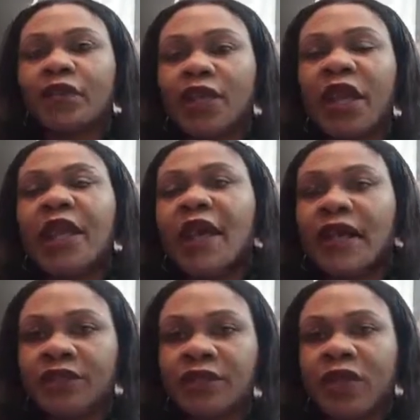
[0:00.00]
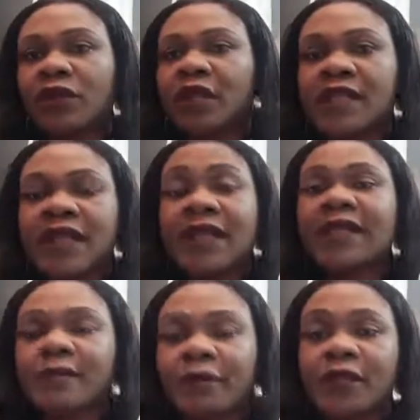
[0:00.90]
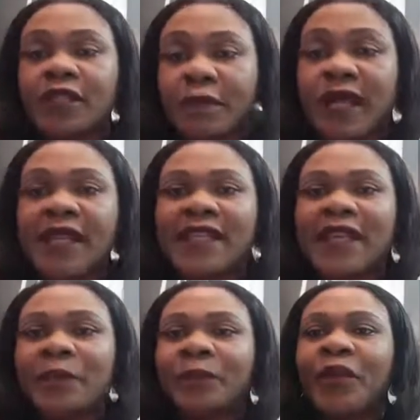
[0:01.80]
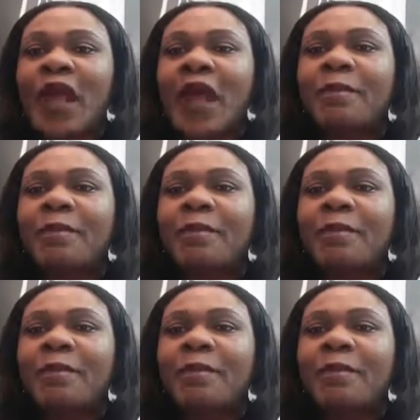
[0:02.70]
Okay, I do acknowledge that that is a possibility, but